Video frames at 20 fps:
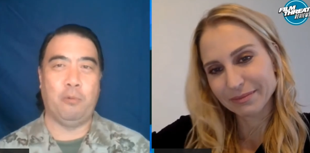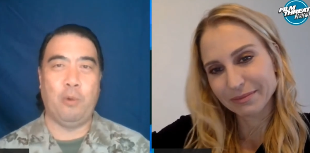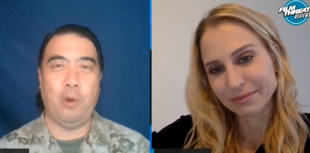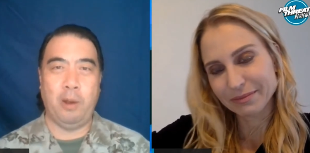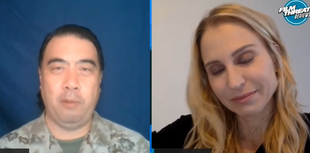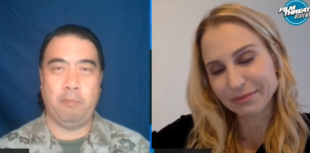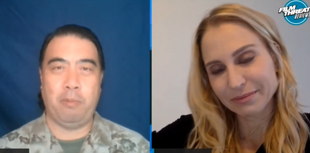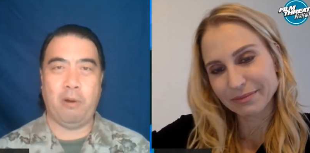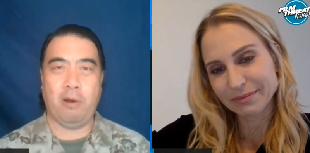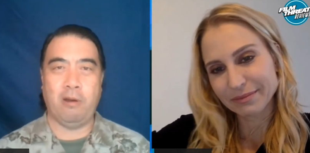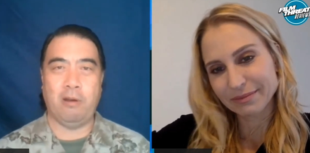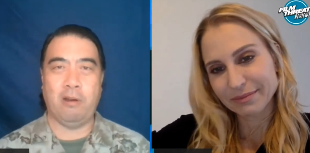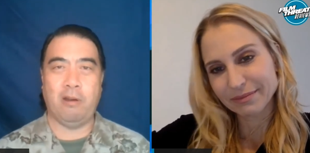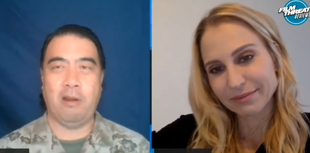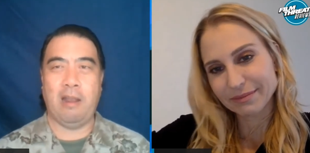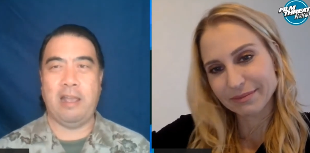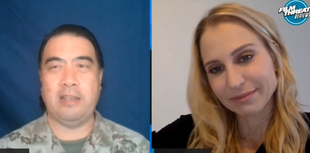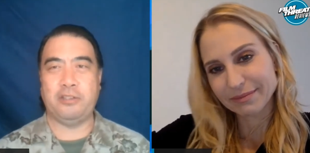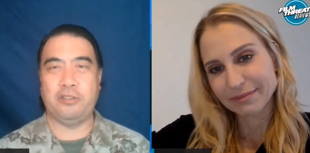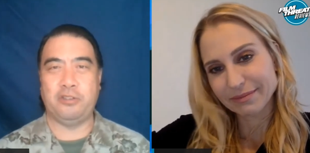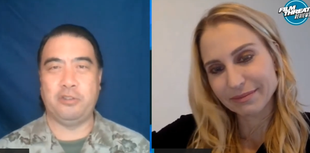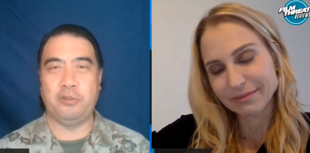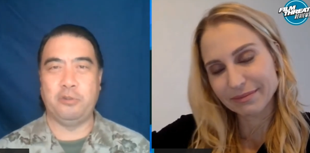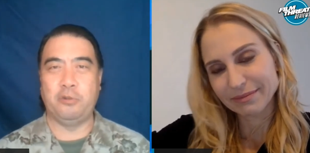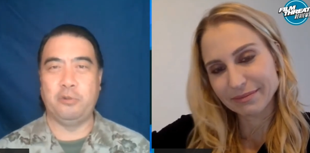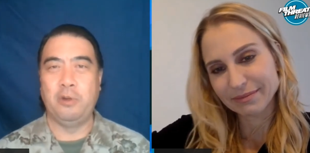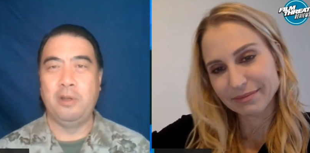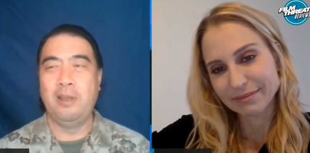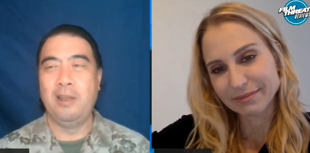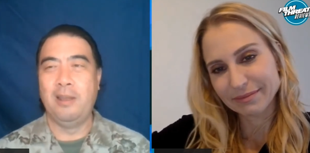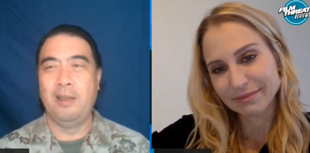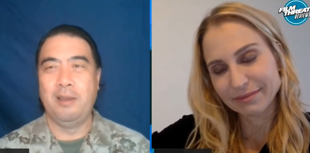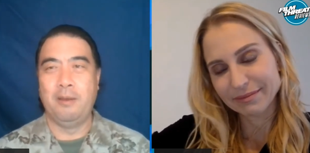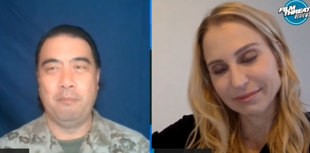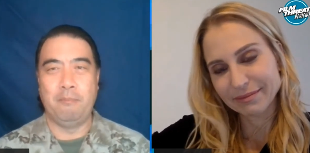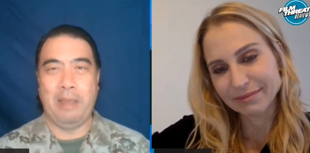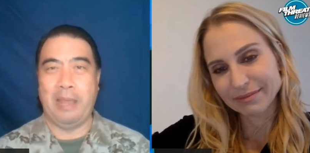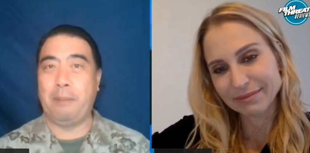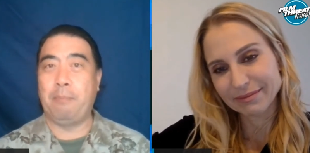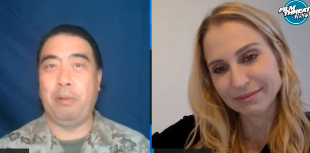Speaker 1: One partner has to
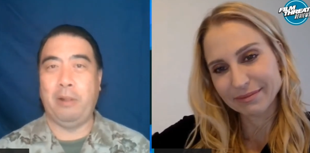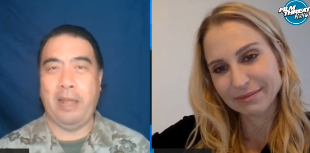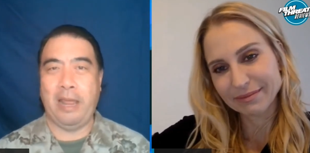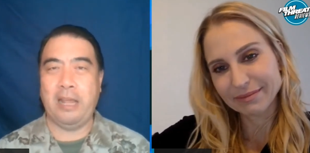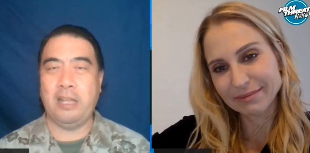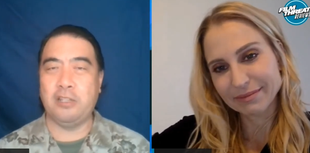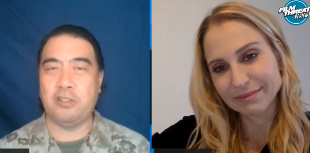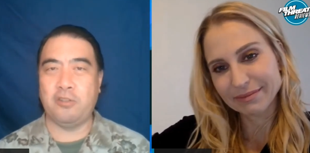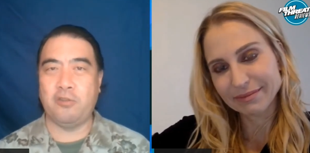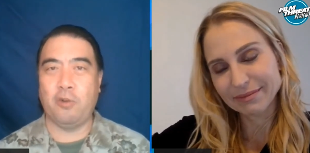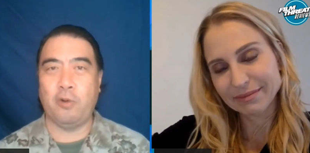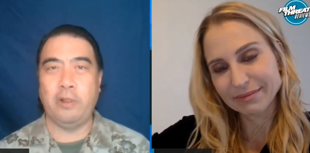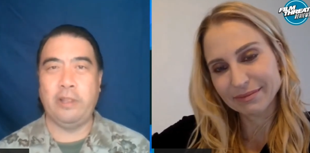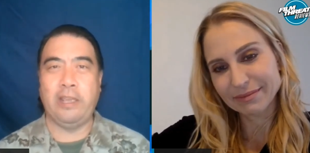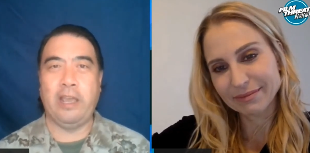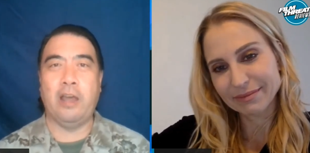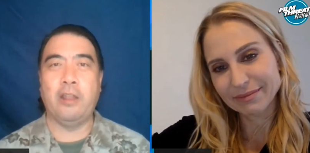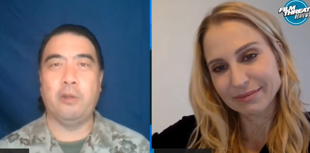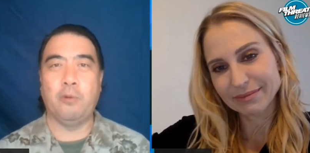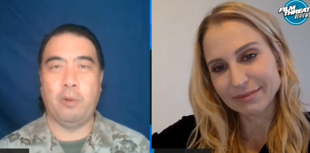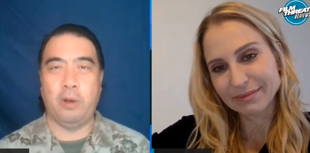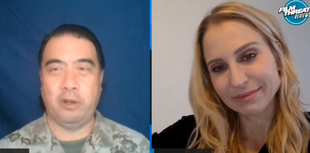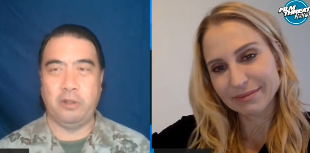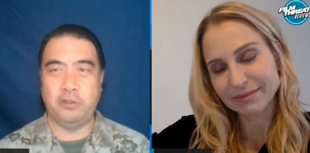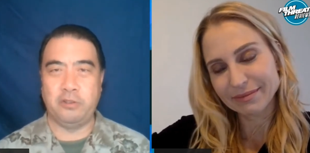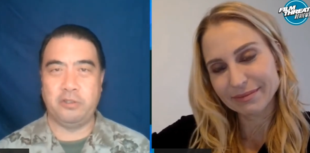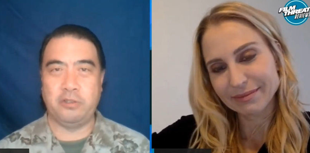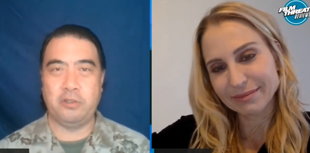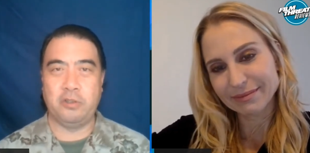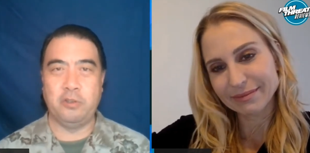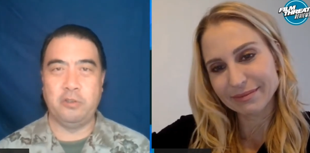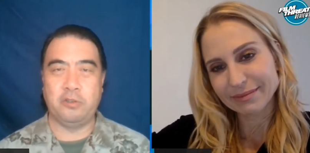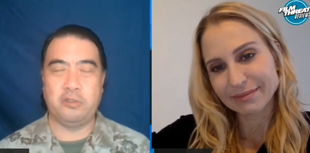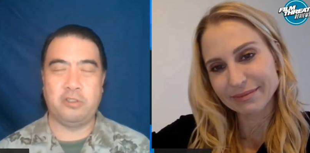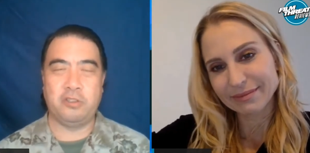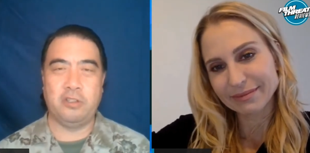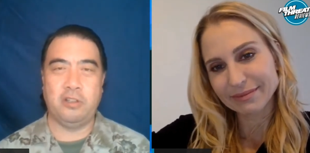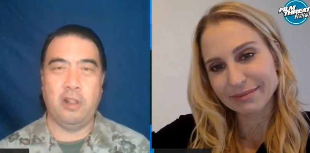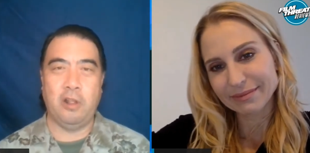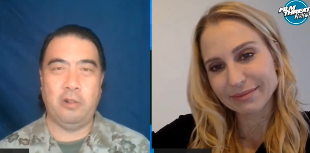make plans for the other one who's who's
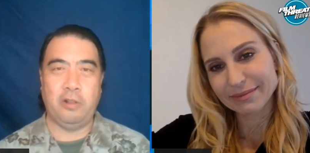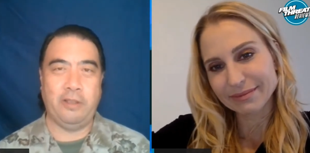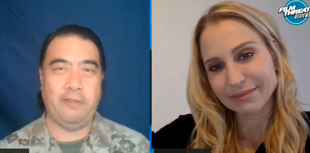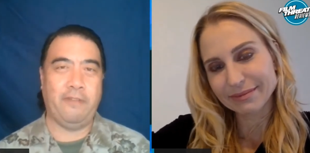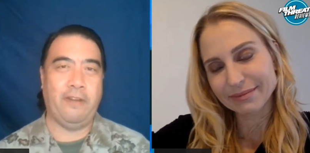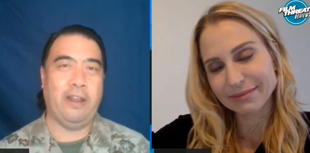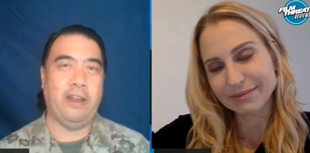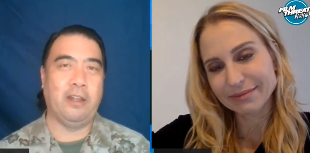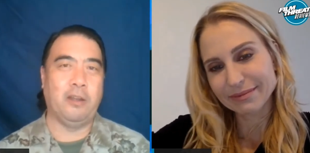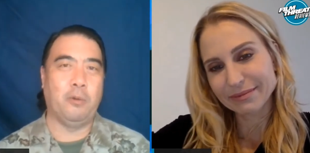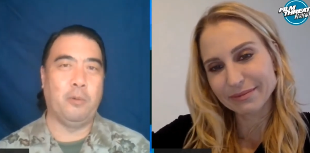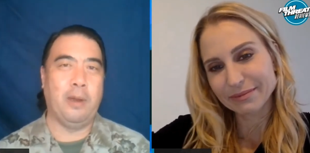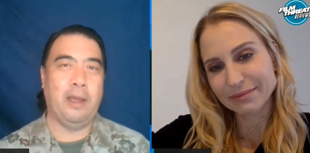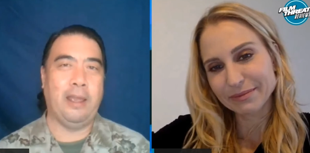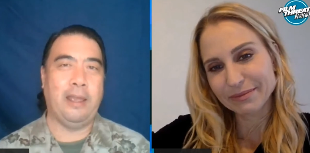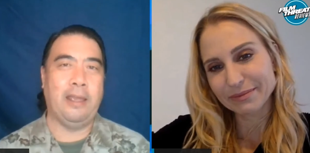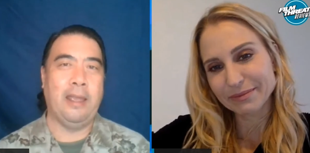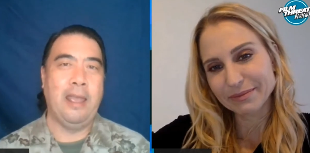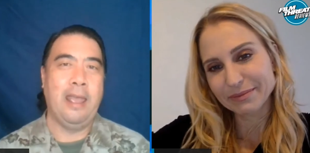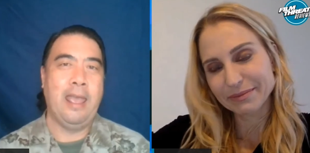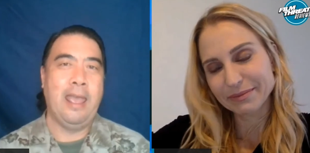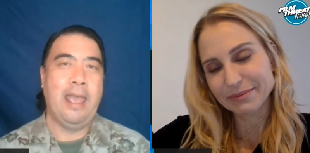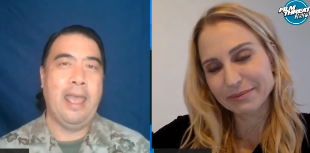slowly fading away